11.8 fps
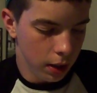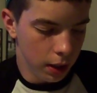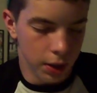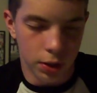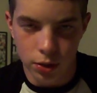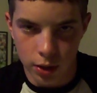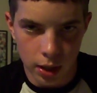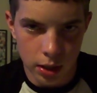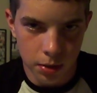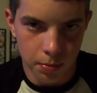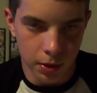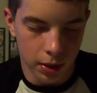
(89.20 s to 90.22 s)
dressed
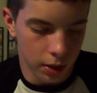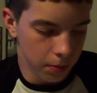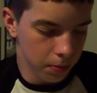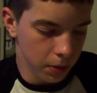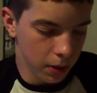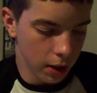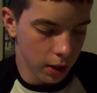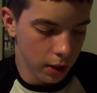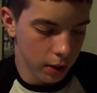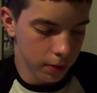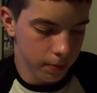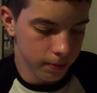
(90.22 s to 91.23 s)
but didn't play.
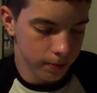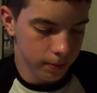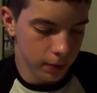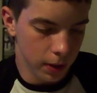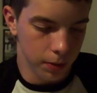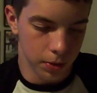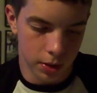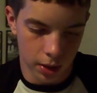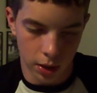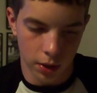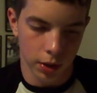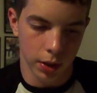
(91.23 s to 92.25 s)
It was said
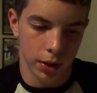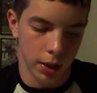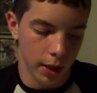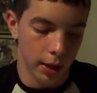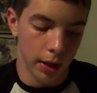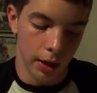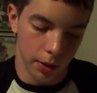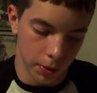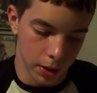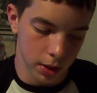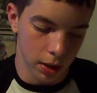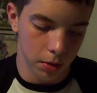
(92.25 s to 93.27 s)
earlier today that he
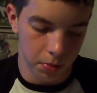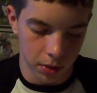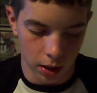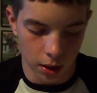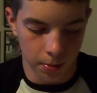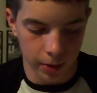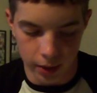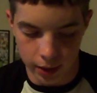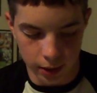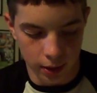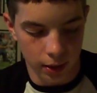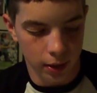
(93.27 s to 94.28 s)
was going to play, but he
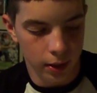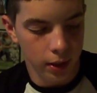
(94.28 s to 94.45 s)
didn't.